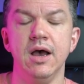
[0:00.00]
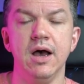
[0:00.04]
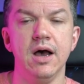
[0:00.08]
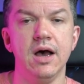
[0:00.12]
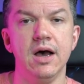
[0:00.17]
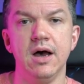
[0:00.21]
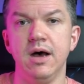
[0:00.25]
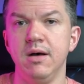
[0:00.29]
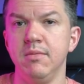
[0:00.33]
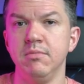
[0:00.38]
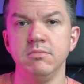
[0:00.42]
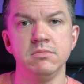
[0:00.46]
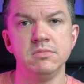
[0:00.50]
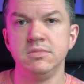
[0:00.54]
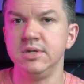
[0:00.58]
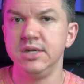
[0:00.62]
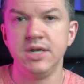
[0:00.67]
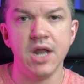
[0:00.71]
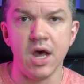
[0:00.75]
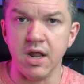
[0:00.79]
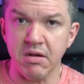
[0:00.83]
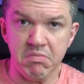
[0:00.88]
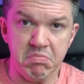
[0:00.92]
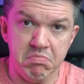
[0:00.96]
Um,
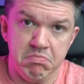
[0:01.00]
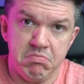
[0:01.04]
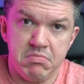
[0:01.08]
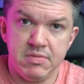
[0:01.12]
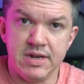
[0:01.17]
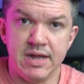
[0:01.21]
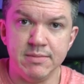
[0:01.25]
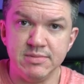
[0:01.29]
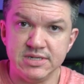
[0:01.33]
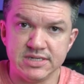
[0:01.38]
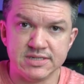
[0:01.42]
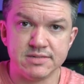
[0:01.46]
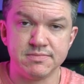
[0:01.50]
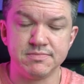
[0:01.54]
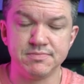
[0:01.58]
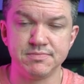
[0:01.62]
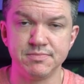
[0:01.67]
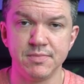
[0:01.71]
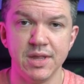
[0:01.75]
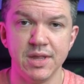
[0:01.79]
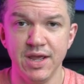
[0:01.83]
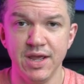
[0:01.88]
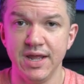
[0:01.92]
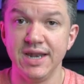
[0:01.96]
none. I'm just,
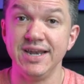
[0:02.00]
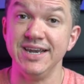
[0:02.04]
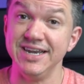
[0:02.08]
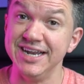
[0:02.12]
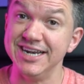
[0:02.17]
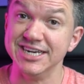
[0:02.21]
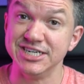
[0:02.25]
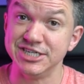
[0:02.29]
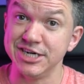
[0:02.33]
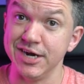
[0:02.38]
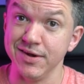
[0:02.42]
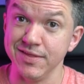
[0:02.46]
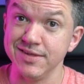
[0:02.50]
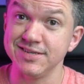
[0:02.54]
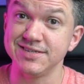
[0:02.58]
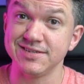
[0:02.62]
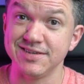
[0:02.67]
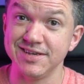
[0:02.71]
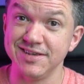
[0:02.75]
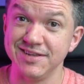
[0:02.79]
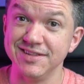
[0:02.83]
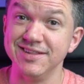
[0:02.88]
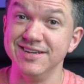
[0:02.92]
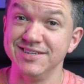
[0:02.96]
need to share
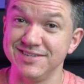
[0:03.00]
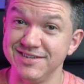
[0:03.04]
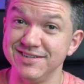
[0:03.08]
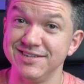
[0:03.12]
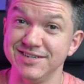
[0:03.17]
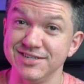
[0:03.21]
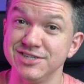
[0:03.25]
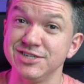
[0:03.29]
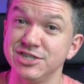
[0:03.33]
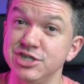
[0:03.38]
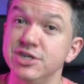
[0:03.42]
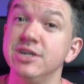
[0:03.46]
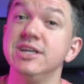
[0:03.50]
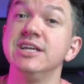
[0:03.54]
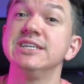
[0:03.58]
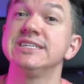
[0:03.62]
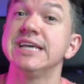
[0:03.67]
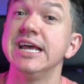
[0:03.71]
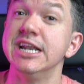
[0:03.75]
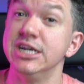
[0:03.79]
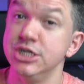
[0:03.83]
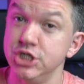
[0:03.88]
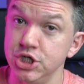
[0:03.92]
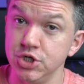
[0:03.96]
this. This, this is it's
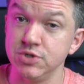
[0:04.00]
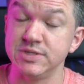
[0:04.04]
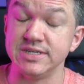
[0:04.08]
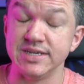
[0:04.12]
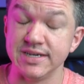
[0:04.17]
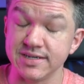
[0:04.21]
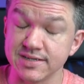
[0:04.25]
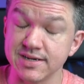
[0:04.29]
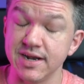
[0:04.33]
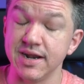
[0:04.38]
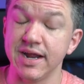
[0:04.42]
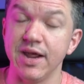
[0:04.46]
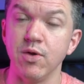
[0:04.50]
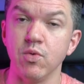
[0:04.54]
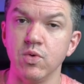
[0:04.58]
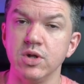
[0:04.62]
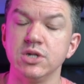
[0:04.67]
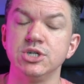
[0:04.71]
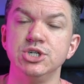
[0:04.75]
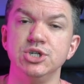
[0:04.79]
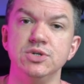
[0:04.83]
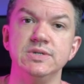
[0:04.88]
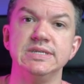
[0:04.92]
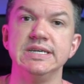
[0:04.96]
getting juicy. It's going to get
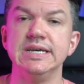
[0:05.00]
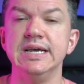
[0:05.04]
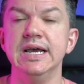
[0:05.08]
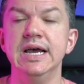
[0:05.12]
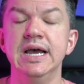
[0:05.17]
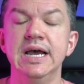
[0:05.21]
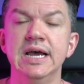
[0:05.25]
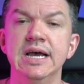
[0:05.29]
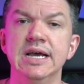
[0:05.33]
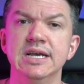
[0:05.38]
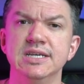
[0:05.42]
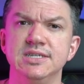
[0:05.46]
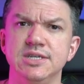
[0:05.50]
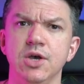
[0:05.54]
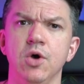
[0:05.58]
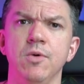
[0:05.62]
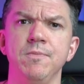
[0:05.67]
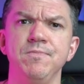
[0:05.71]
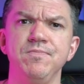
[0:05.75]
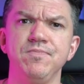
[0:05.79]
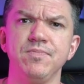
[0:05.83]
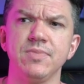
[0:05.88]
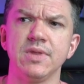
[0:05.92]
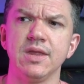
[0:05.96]
real juicy.
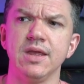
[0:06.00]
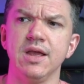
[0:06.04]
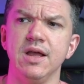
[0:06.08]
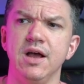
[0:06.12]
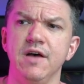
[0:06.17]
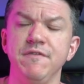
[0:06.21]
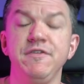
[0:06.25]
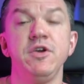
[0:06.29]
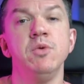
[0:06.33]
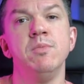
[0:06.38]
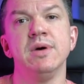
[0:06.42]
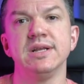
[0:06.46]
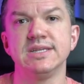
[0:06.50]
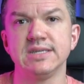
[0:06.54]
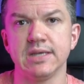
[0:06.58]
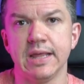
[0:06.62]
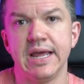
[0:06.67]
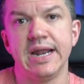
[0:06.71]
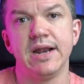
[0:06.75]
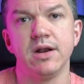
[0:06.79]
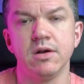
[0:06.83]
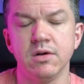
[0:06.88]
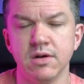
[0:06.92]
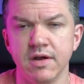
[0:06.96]
So a few months
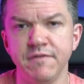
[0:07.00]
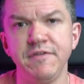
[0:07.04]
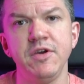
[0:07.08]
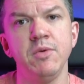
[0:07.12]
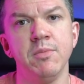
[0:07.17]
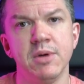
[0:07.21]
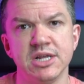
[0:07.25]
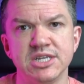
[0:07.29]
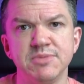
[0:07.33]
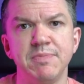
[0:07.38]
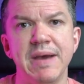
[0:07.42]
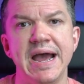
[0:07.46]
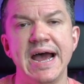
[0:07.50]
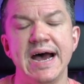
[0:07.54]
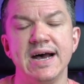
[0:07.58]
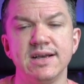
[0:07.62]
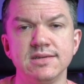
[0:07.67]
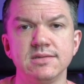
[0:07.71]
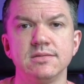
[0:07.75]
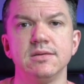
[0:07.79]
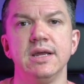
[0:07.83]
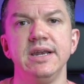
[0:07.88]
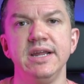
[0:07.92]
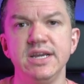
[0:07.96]
later, a few months
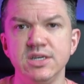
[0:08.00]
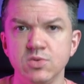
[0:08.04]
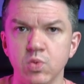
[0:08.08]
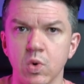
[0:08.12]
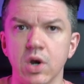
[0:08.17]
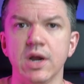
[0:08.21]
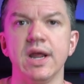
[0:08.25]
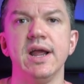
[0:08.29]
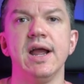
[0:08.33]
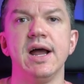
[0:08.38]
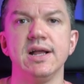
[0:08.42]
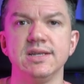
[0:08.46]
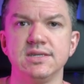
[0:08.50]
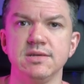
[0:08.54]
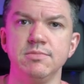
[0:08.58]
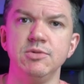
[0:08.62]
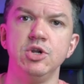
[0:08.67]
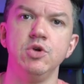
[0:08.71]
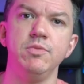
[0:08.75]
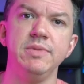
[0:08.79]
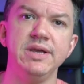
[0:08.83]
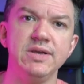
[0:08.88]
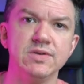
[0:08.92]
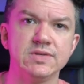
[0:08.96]
pass, and he's working on some
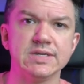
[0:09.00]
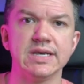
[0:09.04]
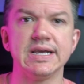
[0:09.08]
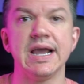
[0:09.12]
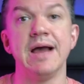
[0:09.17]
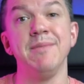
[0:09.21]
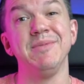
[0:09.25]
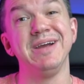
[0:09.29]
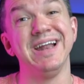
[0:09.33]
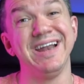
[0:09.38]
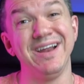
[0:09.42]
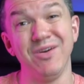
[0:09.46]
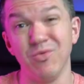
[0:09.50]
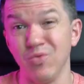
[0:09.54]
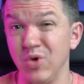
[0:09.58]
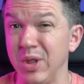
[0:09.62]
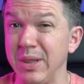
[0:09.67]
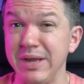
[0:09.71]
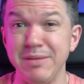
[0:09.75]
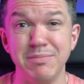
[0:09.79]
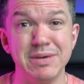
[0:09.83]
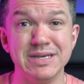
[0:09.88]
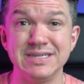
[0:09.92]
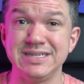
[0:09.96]
new music. I'm getting
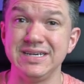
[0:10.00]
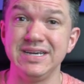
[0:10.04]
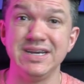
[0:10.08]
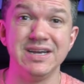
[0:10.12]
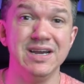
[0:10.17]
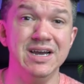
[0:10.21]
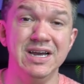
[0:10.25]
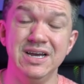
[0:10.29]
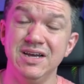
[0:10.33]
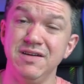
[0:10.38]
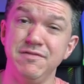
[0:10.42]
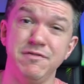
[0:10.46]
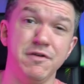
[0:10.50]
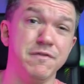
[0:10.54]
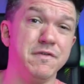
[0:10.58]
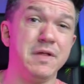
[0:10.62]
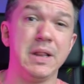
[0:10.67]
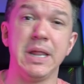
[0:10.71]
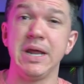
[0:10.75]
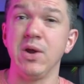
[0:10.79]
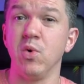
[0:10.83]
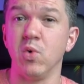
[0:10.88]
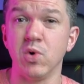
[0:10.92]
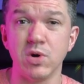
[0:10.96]
really busy
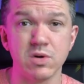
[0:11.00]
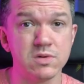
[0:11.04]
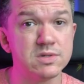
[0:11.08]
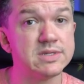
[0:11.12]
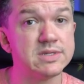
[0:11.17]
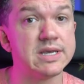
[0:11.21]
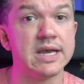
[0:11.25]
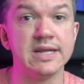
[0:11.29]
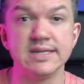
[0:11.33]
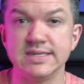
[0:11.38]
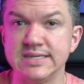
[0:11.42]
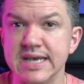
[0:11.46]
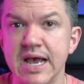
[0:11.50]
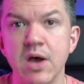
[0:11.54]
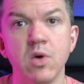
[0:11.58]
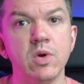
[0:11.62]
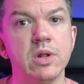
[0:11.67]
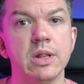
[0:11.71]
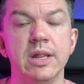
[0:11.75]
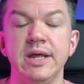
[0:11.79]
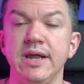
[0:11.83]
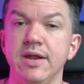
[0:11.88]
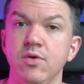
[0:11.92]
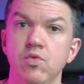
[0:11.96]
fulfilling orders on
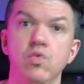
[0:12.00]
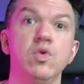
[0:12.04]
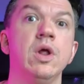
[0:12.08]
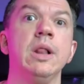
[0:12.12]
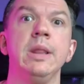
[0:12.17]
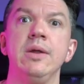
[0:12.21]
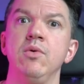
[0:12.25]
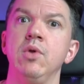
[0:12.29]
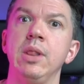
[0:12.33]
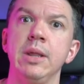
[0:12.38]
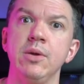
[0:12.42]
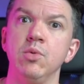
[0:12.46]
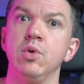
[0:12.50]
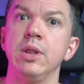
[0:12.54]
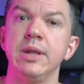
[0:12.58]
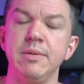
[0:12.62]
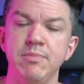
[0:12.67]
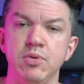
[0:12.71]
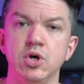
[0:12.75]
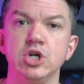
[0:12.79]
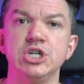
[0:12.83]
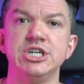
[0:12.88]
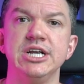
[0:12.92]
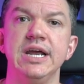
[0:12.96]
SoundClick and really, really, really
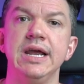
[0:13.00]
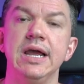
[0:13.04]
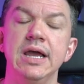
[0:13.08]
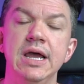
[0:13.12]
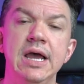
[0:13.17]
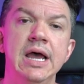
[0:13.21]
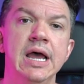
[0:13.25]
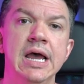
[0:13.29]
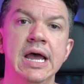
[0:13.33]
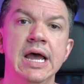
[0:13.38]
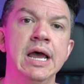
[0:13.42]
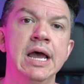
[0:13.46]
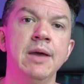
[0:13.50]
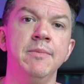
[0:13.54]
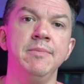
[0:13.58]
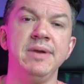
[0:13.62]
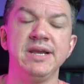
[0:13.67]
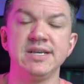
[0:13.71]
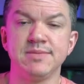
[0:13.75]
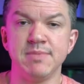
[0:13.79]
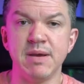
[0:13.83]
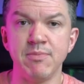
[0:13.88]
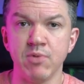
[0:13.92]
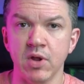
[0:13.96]
pushing
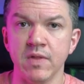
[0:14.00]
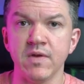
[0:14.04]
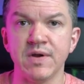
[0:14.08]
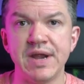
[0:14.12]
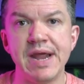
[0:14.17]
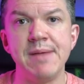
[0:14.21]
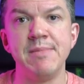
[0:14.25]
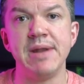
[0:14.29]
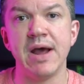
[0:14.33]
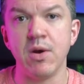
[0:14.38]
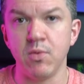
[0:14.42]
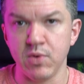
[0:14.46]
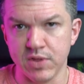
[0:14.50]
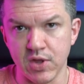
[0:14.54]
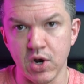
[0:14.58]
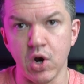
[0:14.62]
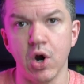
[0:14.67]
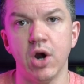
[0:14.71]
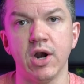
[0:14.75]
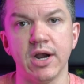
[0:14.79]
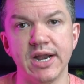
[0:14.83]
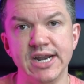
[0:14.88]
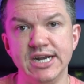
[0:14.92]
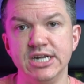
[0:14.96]
because my brother came down with a
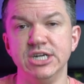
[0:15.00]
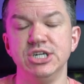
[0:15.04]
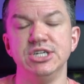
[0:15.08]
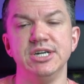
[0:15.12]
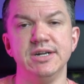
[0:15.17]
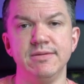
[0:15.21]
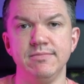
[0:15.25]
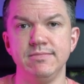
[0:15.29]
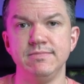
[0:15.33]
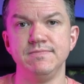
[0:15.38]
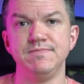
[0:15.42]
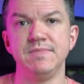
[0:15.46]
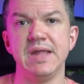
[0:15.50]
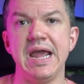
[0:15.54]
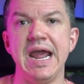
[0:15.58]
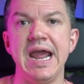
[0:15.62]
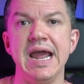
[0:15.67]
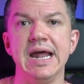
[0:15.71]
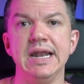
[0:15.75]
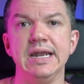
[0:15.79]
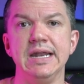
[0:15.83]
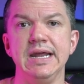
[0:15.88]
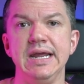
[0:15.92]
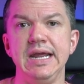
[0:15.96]
heart condition.
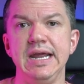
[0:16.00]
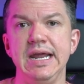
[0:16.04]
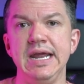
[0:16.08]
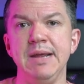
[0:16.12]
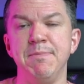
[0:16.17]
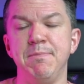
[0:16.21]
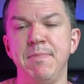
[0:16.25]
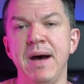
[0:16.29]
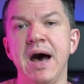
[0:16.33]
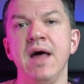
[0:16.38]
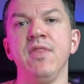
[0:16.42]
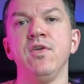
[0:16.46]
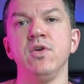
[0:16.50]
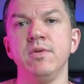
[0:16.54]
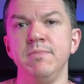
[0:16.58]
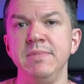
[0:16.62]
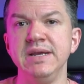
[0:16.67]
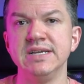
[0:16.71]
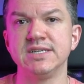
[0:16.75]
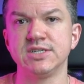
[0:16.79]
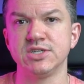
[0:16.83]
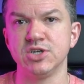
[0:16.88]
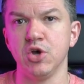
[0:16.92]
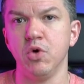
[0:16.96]
And it bothered
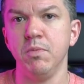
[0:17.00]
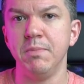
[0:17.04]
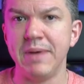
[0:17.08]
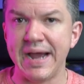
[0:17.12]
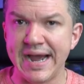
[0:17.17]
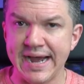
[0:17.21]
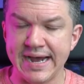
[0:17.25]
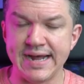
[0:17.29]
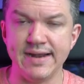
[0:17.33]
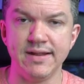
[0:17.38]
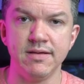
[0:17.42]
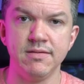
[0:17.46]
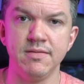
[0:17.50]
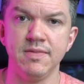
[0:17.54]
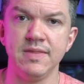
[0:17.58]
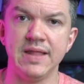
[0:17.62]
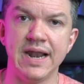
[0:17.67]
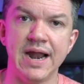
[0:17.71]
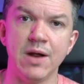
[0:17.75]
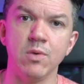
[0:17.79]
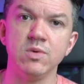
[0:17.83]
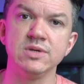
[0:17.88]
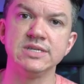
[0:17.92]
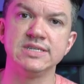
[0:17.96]
me so bad that
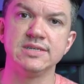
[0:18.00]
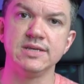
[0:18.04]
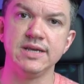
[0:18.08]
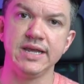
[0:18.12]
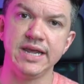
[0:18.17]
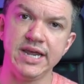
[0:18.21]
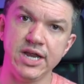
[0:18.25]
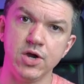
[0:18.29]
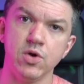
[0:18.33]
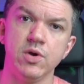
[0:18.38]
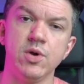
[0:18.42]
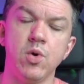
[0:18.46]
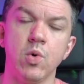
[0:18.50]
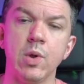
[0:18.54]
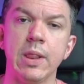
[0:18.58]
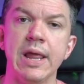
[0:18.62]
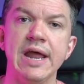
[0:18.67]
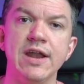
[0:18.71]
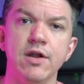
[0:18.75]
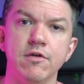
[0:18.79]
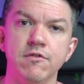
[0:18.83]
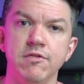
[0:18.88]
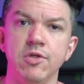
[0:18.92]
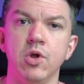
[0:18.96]
I was here in
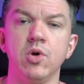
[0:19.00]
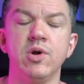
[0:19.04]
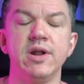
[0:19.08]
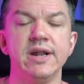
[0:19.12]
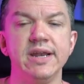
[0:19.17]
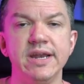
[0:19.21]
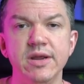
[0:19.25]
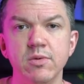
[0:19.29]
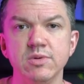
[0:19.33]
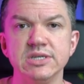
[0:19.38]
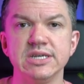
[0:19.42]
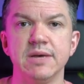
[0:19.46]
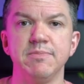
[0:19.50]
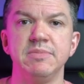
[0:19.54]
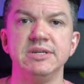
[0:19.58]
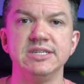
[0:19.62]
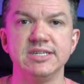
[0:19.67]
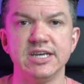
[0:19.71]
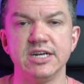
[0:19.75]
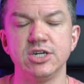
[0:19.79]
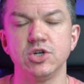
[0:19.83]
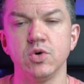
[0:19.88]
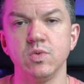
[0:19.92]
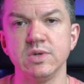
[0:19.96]
Orlando, Florida, and he was up in
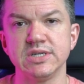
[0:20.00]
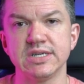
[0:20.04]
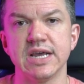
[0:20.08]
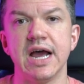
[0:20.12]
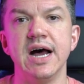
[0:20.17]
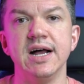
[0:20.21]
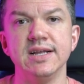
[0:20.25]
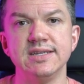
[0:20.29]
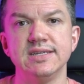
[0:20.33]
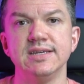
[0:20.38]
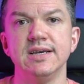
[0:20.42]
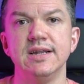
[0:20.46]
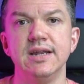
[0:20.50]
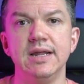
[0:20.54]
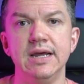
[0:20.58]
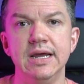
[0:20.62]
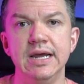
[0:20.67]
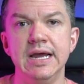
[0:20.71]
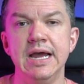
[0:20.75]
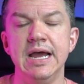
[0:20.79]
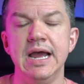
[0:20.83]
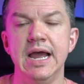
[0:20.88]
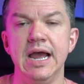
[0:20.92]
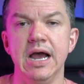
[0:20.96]
central Wisconsin,
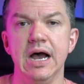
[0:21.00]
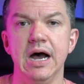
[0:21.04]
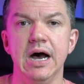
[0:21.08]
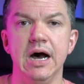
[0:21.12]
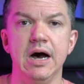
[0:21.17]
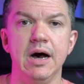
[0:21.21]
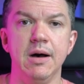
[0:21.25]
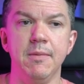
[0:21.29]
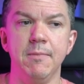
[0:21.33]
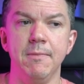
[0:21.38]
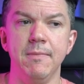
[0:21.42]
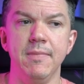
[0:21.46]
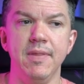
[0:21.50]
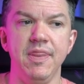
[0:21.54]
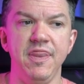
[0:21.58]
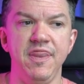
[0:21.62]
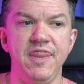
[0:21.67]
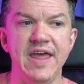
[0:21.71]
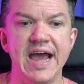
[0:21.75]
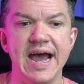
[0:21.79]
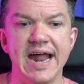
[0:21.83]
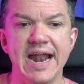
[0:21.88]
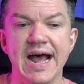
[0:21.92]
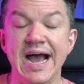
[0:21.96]
um,
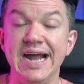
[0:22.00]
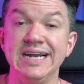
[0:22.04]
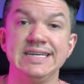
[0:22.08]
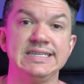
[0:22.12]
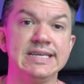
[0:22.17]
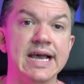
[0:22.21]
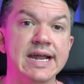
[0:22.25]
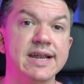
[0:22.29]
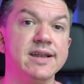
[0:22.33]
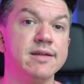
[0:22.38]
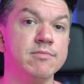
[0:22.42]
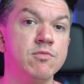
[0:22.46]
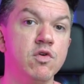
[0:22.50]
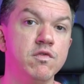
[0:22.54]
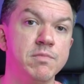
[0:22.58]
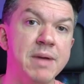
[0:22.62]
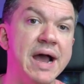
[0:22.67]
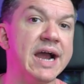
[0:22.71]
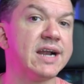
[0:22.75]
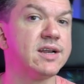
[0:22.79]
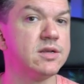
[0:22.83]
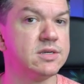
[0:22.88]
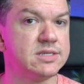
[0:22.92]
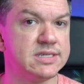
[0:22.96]
that I decided to move
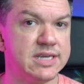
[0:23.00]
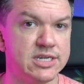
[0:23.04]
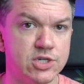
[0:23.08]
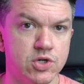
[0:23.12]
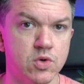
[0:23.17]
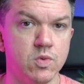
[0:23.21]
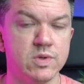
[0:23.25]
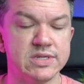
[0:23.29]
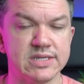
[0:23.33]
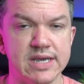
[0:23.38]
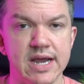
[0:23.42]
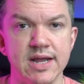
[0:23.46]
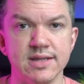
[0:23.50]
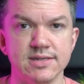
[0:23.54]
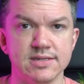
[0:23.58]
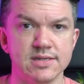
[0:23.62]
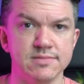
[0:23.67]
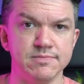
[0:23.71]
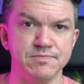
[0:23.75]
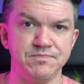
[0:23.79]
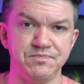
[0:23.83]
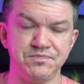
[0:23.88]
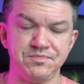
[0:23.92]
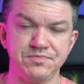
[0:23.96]
back to central Wisconsin.